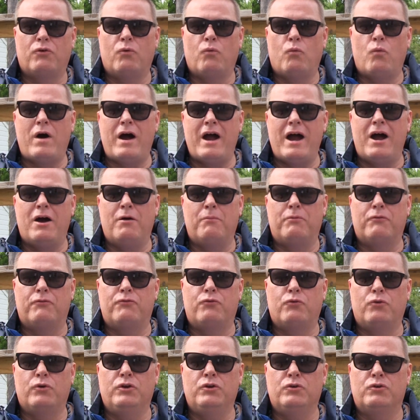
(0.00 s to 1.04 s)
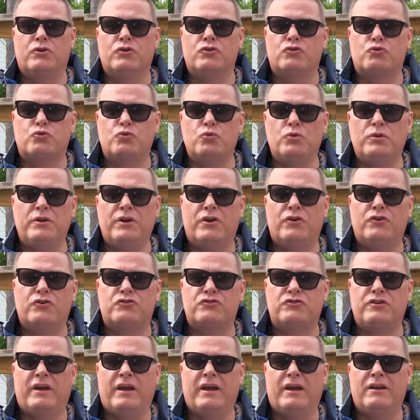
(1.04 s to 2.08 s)
for a while before you can truly
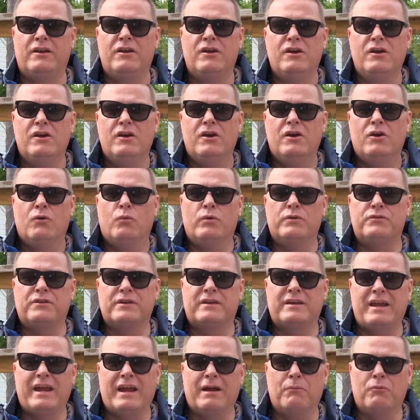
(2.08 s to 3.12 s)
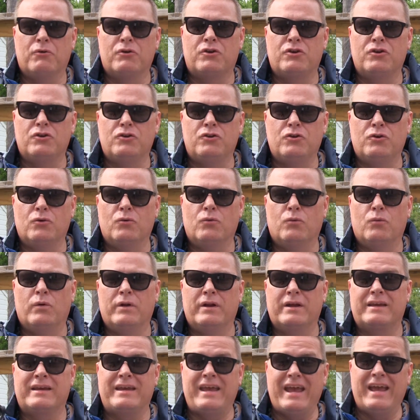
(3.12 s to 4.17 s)
understand what the camera can do,
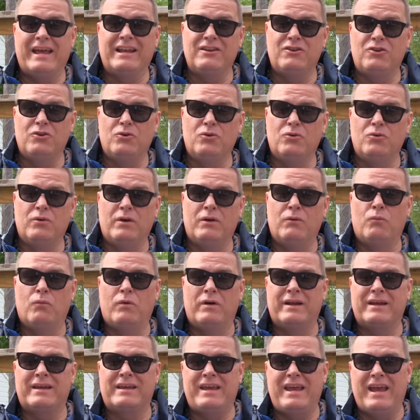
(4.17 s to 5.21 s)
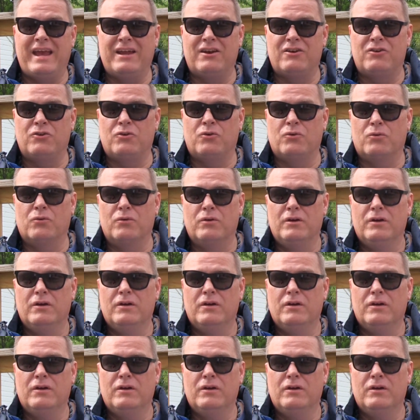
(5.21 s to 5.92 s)
what it can do and what it can't do.